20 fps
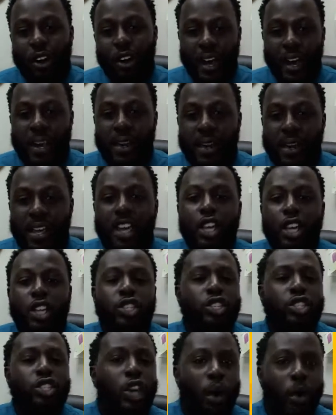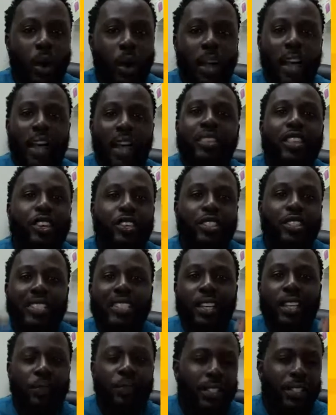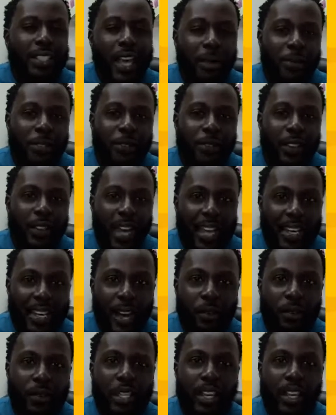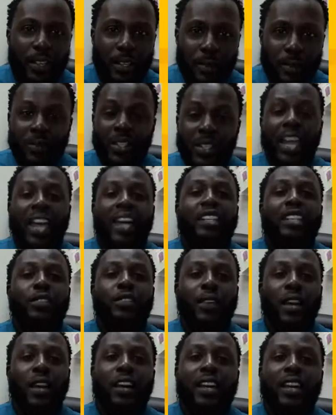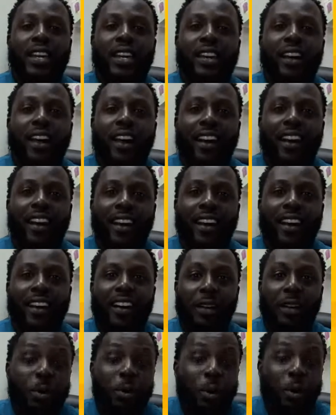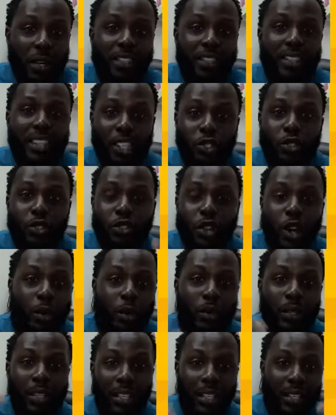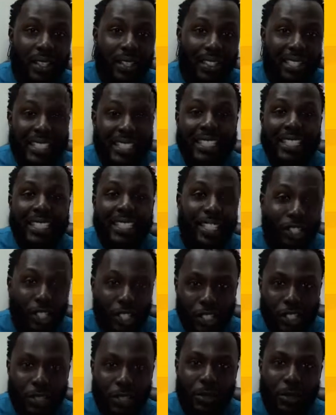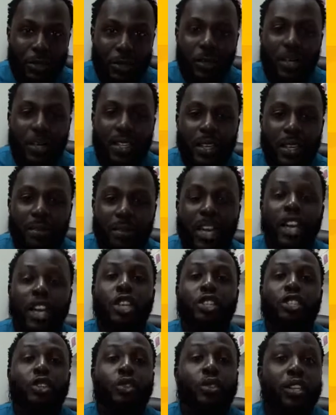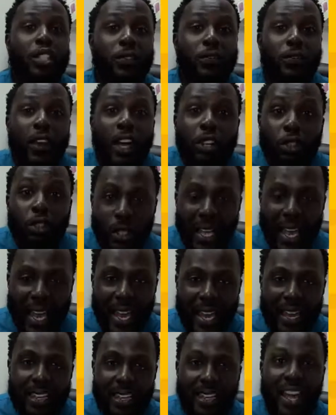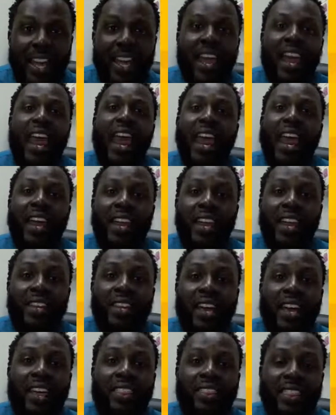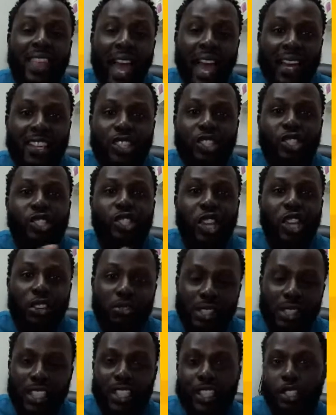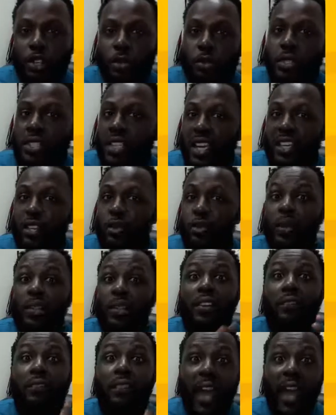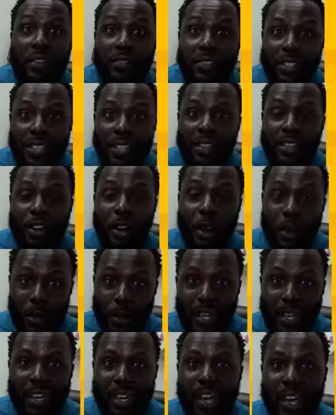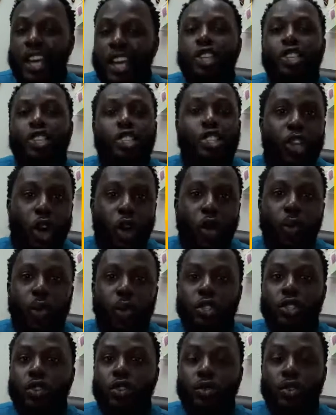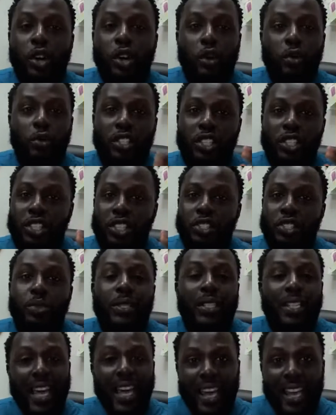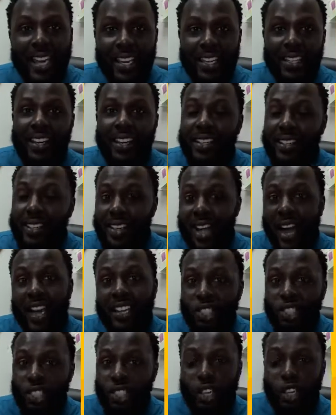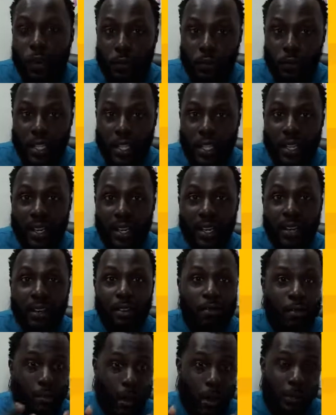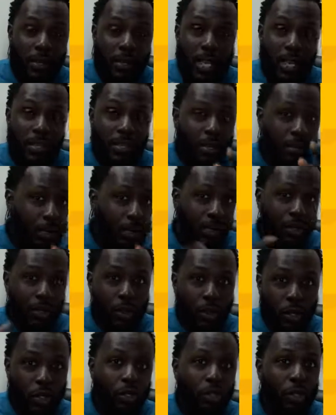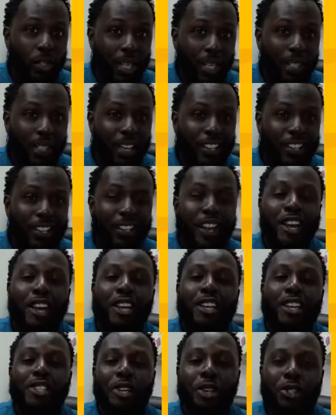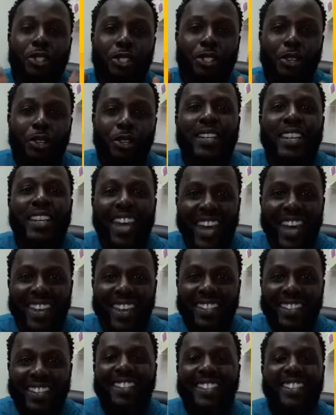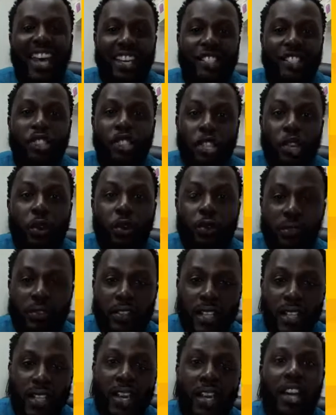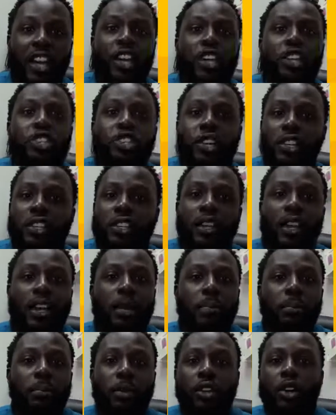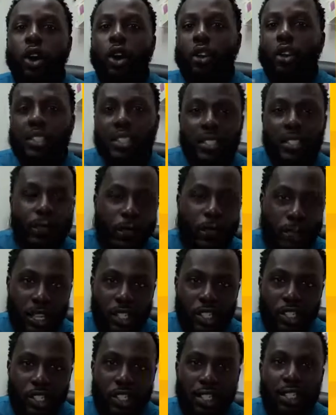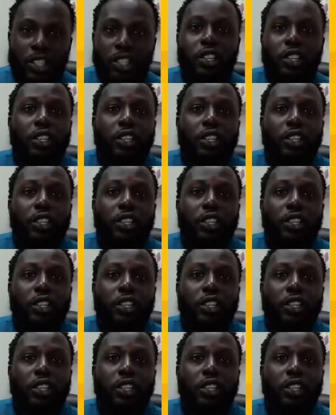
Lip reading: All right. So there's different types of aid out there, and it's very important that you know the distinctions between them. So there's federal aid, and that is generally associated with the FAFSA. Okay. So when you go to studentaid.gov, remember that. I'm going to quiz you on that later. So studentaid.gov, you're going to input all this information.